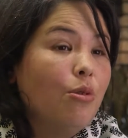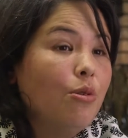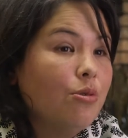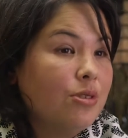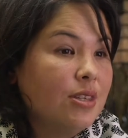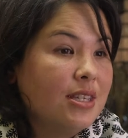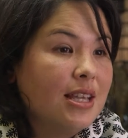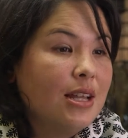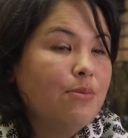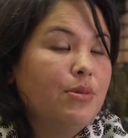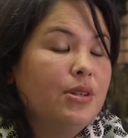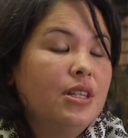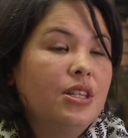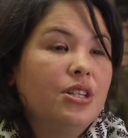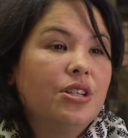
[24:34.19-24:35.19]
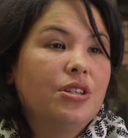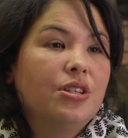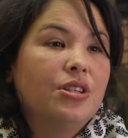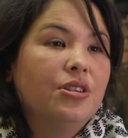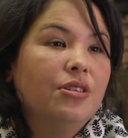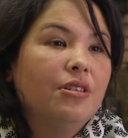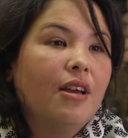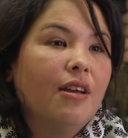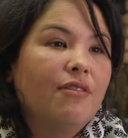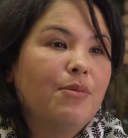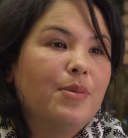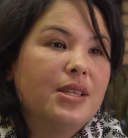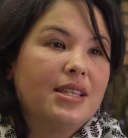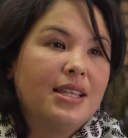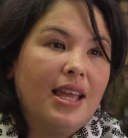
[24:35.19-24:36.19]
or to send petitions to
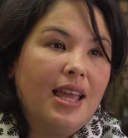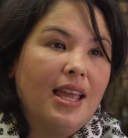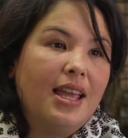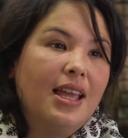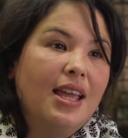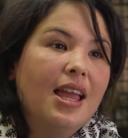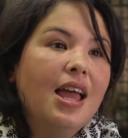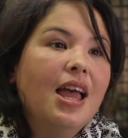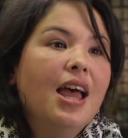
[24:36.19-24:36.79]
government saying